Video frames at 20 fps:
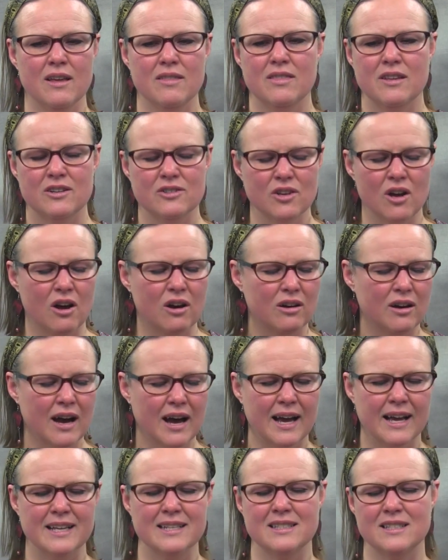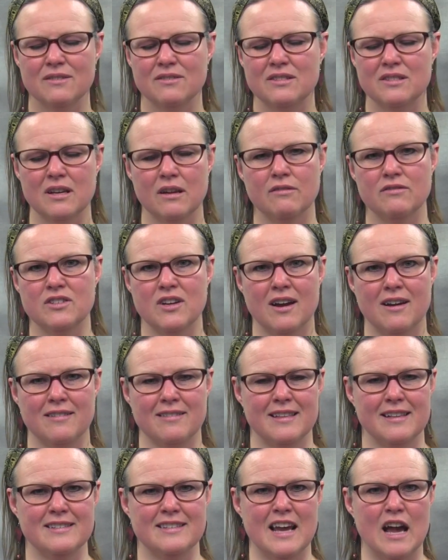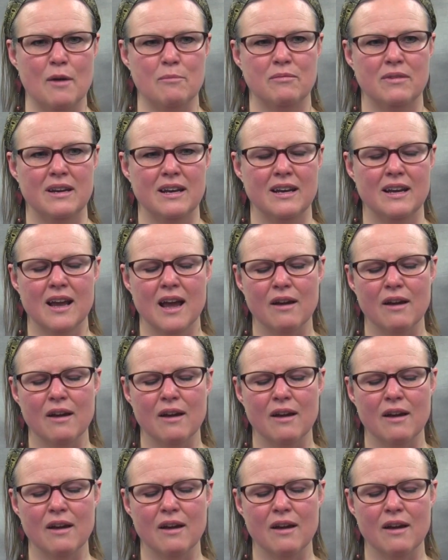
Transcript: there's all kinds of self talk that's happening.